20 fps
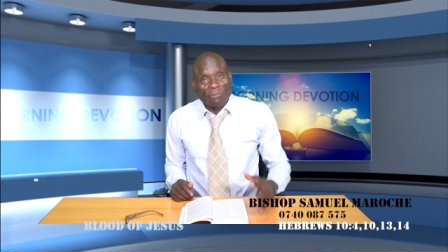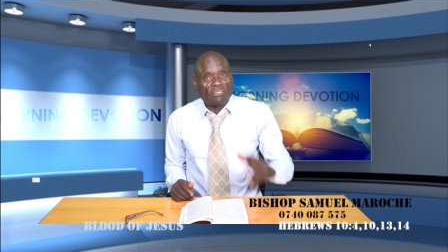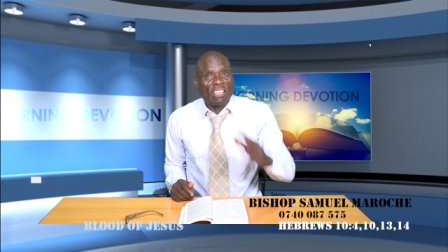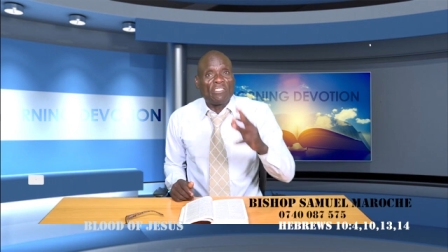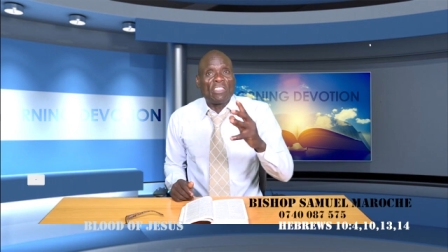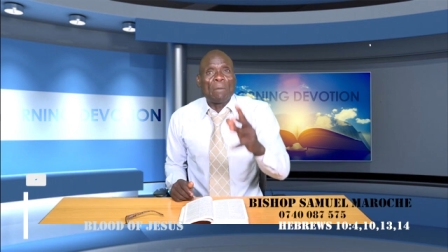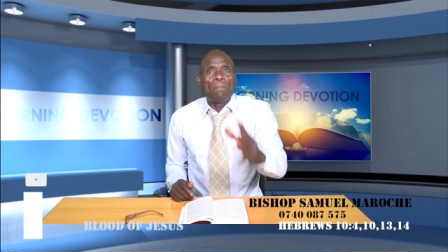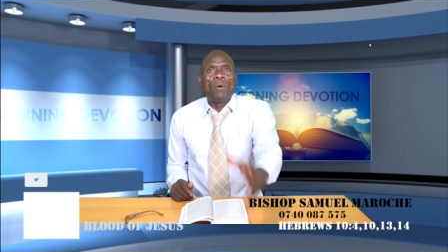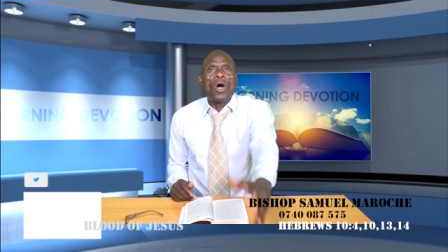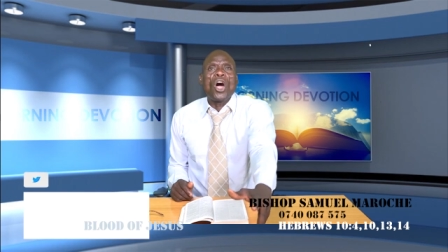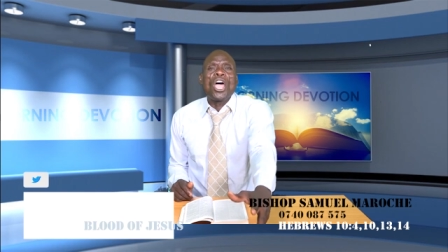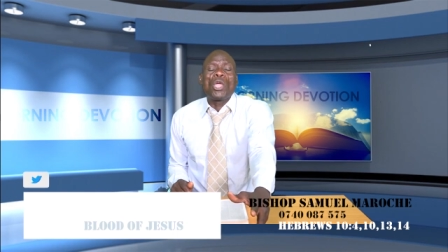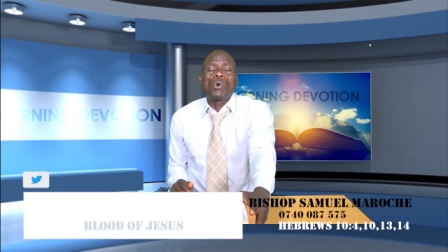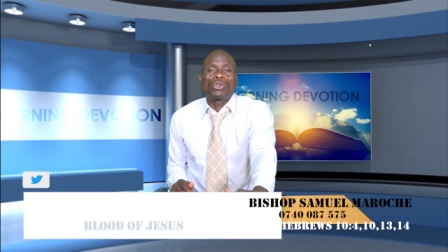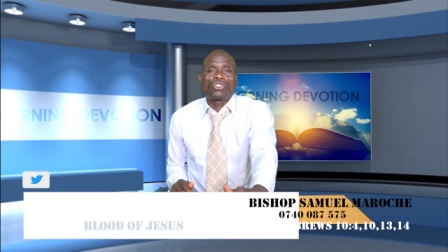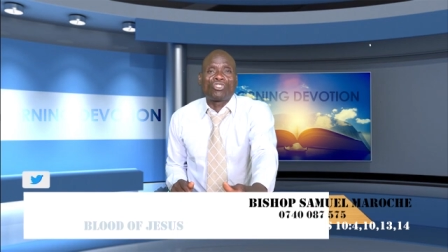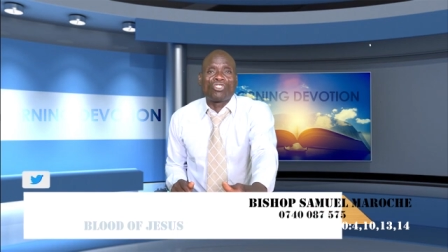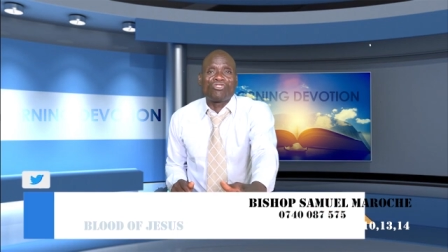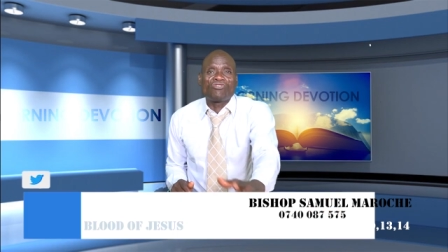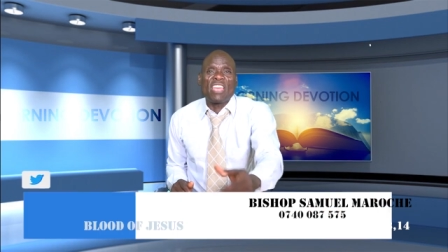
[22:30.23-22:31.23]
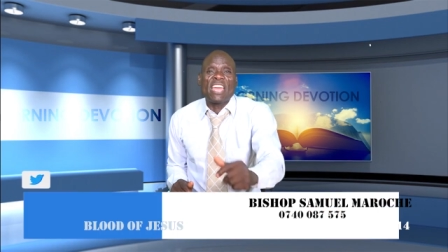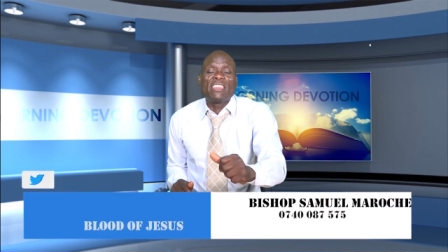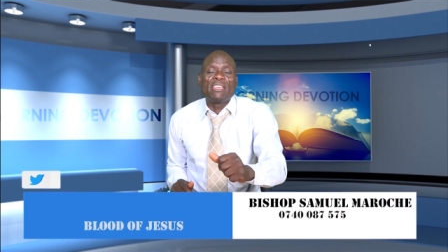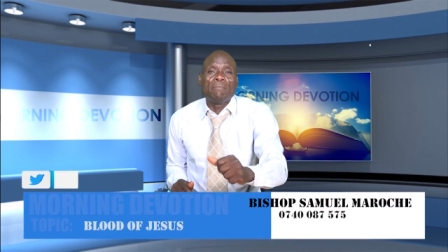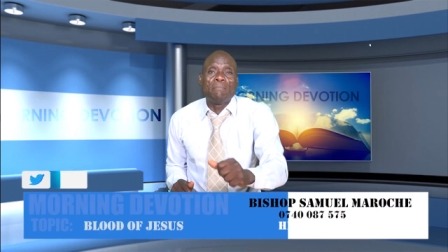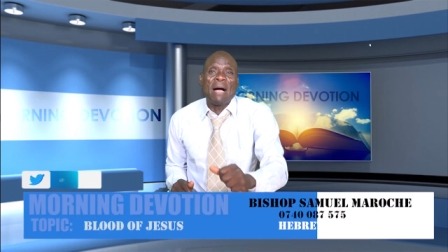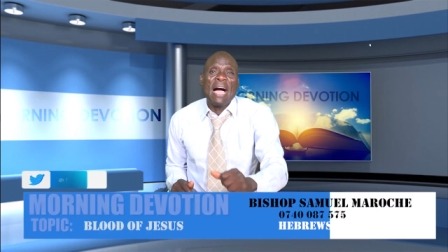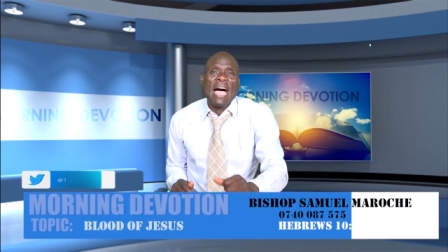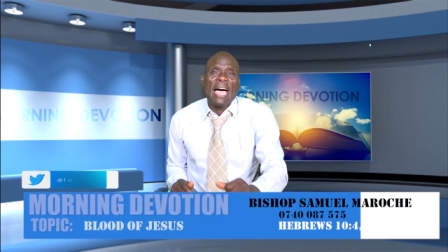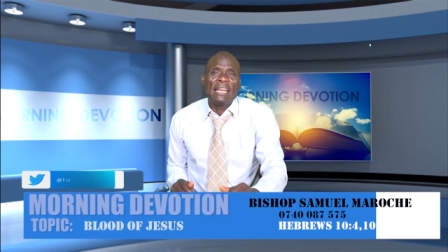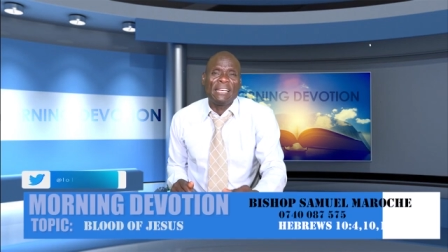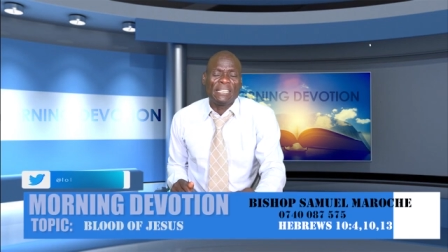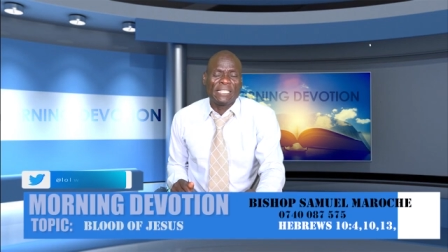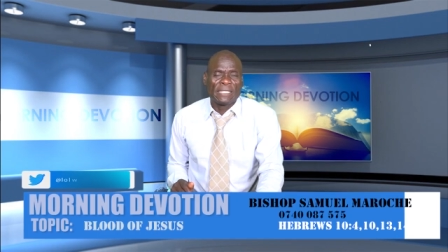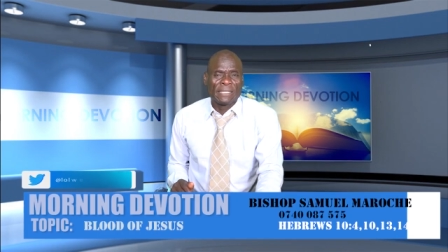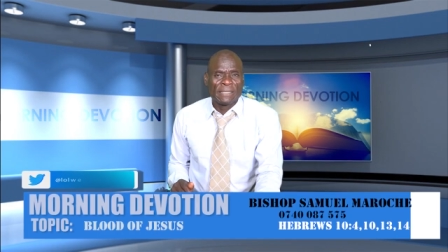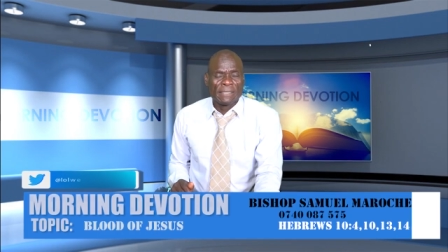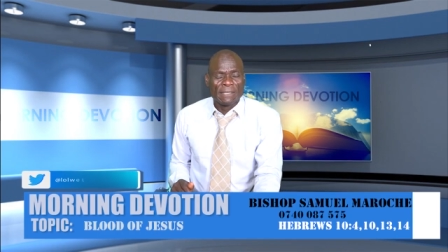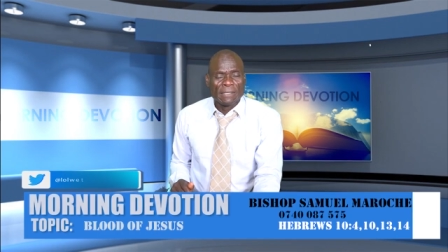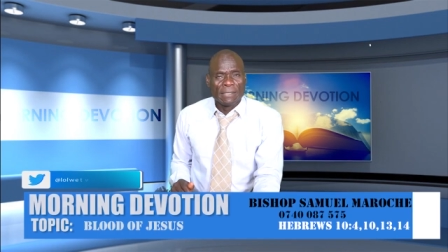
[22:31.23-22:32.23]
after the boy was already
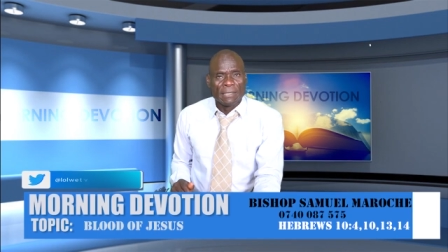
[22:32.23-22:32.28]
man,